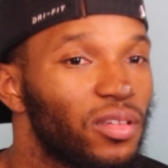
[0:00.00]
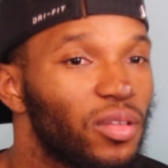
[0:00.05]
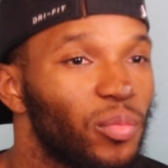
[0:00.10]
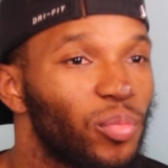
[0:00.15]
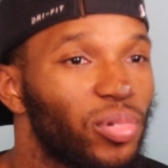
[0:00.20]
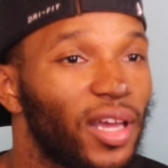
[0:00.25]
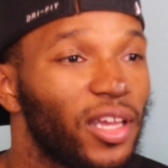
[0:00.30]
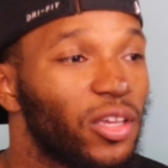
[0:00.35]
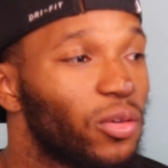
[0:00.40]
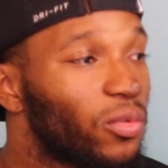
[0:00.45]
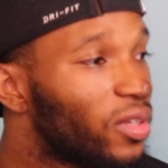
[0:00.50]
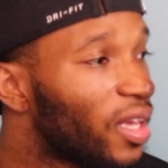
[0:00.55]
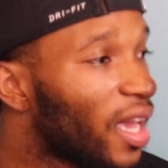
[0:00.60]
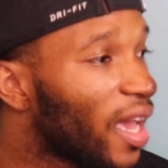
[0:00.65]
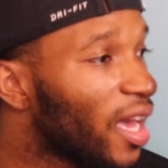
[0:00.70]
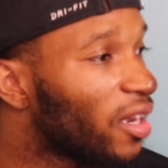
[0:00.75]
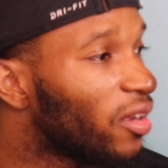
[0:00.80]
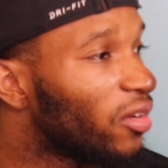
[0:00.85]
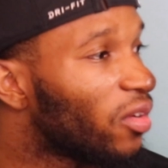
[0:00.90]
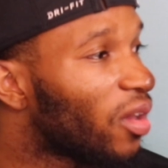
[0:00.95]
and be like, yo,
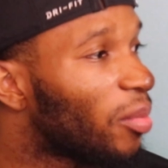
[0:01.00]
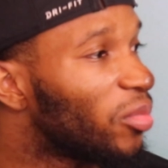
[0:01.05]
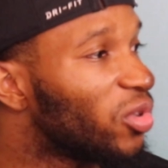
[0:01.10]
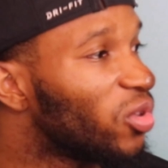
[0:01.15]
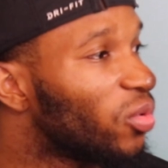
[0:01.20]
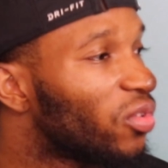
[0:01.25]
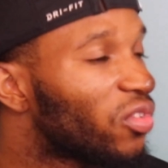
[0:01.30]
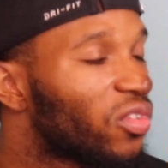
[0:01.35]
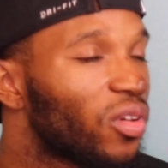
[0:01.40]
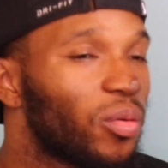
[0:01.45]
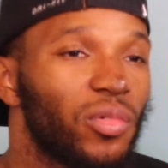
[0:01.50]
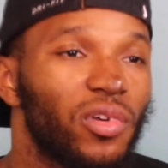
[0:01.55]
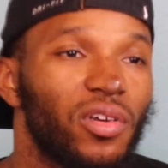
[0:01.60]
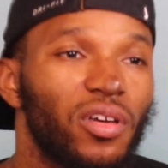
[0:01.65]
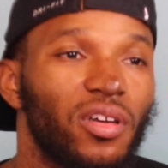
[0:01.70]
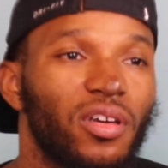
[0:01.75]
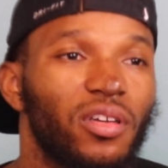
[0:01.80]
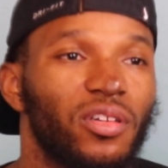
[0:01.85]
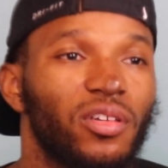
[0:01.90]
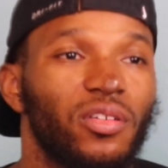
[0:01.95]
Dad, you know, I'm doing something
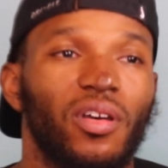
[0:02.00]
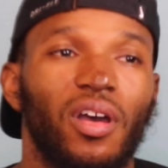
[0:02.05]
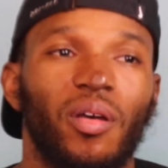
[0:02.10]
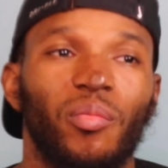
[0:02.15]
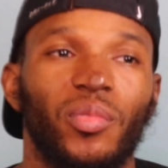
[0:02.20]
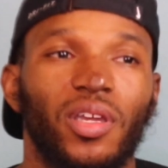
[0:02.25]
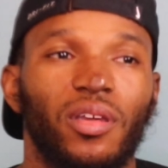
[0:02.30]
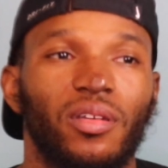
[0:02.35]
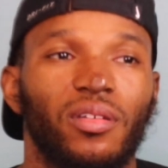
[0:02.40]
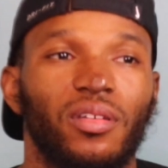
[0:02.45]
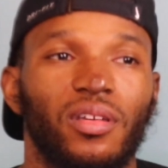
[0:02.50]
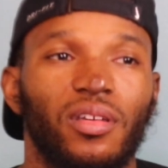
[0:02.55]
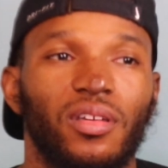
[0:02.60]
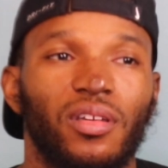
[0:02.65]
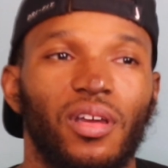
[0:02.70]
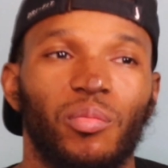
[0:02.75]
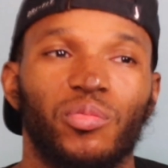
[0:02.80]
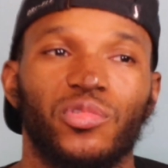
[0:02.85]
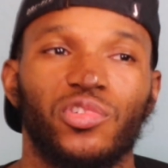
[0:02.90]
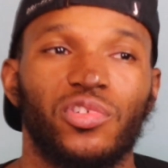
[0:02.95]
good. You know what I mean?
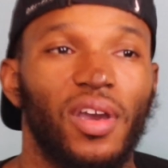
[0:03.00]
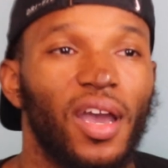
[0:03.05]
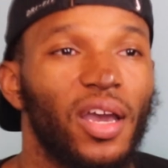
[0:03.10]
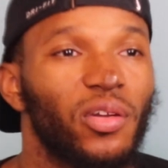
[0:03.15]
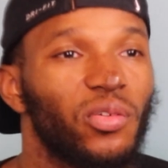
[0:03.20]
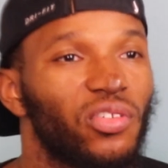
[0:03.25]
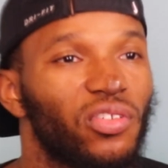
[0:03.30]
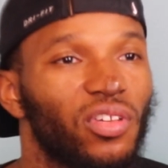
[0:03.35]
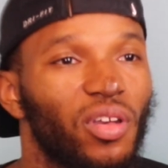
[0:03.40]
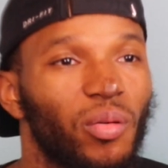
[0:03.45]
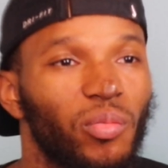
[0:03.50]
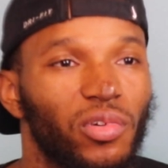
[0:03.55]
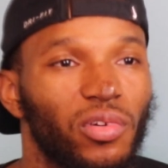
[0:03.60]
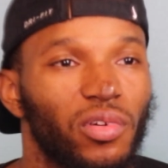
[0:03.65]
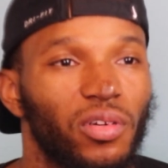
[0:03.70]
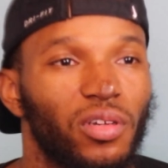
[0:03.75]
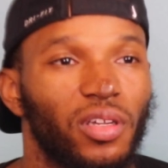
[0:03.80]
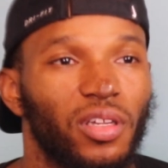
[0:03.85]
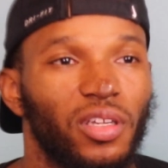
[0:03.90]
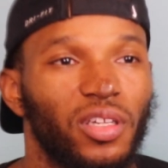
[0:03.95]
I'm trying to do something
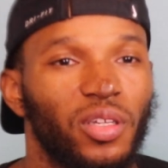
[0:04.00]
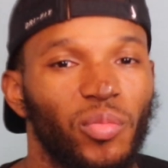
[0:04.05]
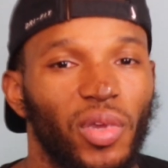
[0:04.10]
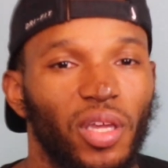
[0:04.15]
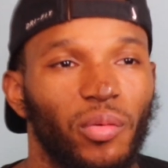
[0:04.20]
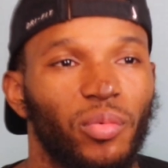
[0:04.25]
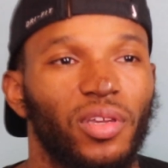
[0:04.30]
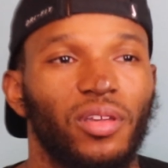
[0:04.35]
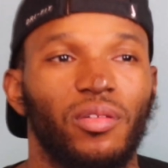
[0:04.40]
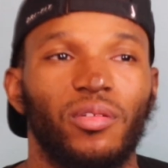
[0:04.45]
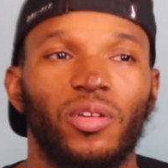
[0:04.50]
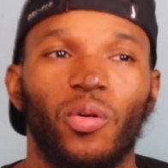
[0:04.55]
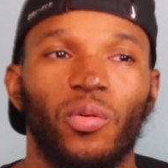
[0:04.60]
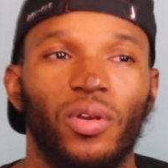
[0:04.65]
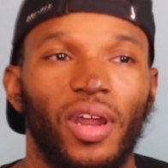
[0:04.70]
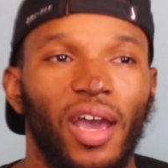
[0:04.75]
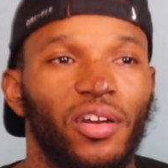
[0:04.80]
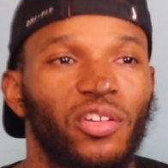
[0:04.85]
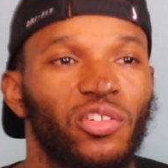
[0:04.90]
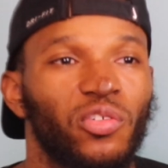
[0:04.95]
good. And he may be
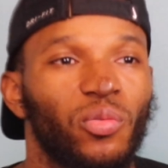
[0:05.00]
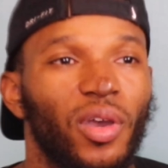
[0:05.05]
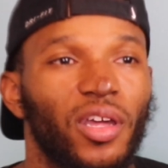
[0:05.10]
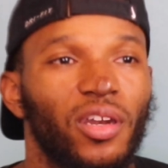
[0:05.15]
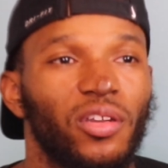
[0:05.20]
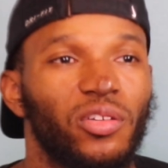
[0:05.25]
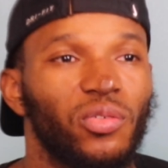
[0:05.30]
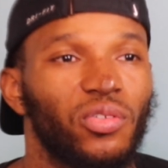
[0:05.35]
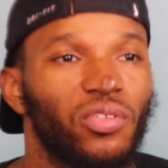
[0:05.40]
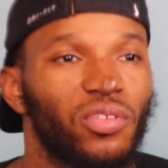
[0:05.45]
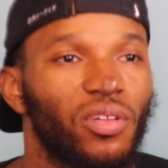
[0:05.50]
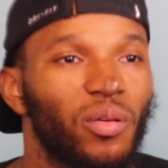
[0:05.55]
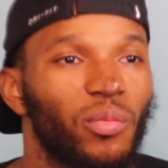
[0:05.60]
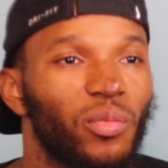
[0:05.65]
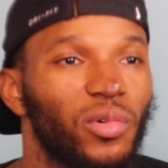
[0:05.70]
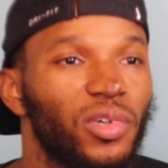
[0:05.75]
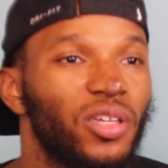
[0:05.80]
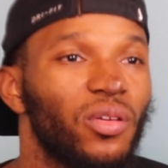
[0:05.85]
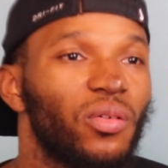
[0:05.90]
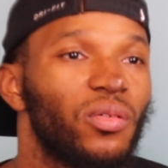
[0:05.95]
going out his way to do
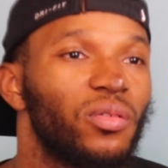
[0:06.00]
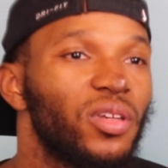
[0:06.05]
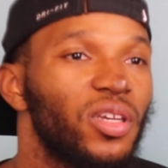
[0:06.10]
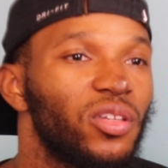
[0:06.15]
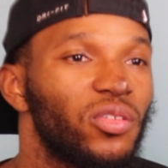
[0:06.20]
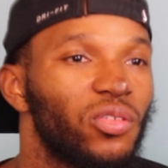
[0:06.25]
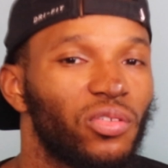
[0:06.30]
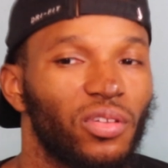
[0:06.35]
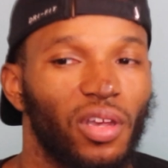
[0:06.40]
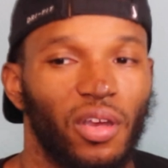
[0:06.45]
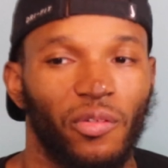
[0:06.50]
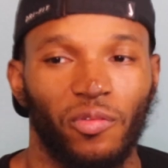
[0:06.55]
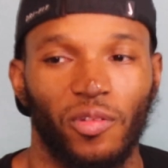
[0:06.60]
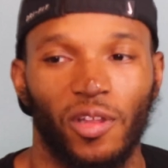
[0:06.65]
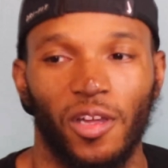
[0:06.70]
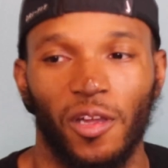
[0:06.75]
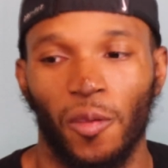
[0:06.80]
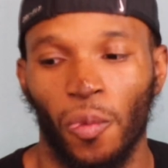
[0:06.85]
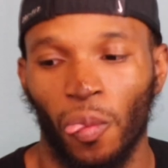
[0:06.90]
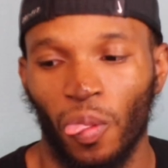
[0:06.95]
something when he don't need to. So I
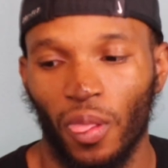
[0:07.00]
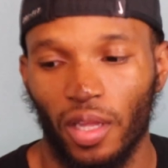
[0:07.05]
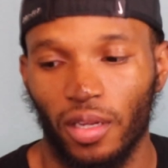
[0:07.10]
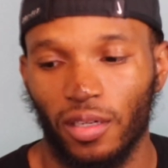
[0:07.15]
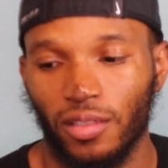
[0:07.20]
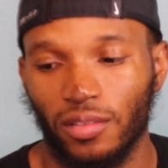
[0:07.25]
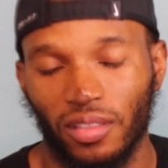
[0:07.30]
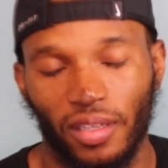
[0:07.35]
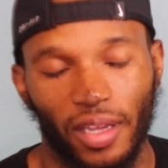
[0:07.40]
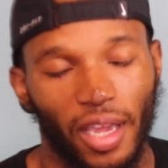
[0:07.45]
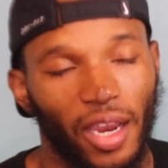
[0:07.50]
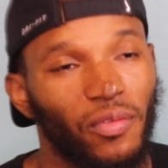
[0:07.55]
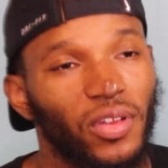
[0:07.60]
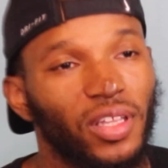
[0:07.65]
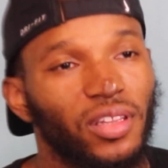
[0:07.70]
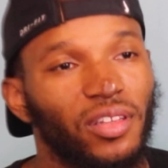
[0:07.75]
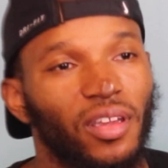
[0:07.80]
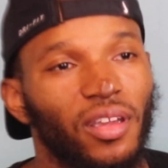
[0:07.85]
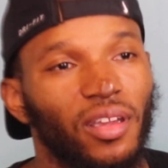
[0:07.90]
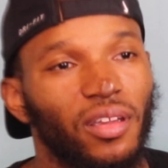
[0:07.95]
feel like
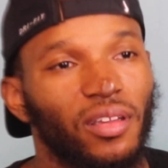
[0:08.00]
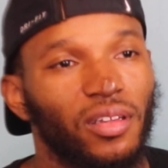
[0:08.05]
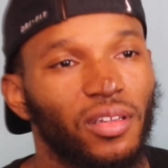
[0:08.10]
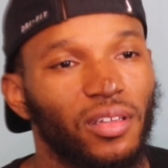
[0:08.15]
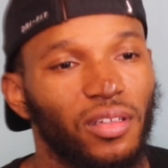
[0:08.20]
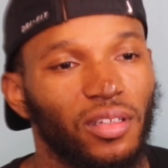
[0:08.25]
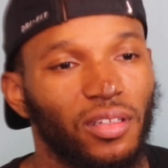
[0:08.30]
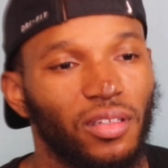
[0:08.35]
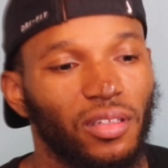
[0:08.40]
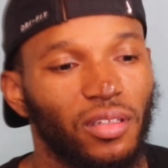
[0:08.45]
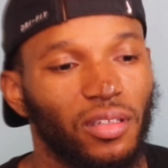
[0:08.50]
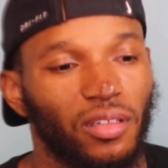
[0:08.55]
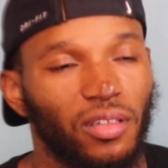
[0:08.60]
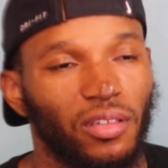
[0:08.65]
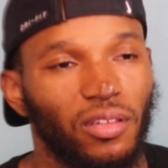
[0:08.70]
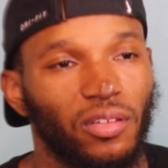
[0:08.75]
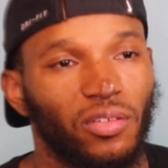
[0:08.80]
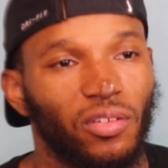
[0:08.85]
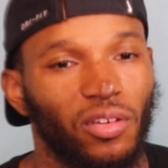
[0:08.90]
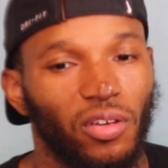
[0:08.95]
everything,
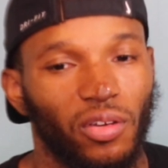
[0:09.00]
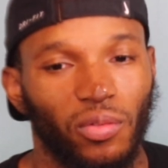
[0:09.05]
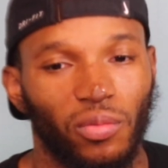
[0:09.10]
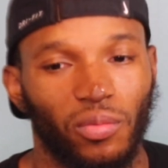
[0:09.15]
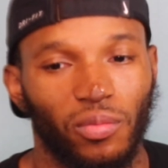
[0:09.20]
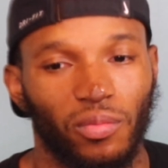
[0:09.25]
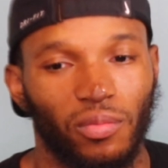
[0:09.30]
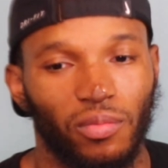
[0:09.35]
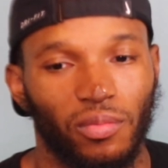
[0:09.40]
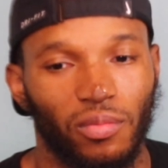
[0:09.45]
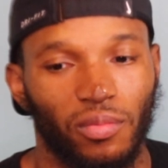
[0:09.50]
you know,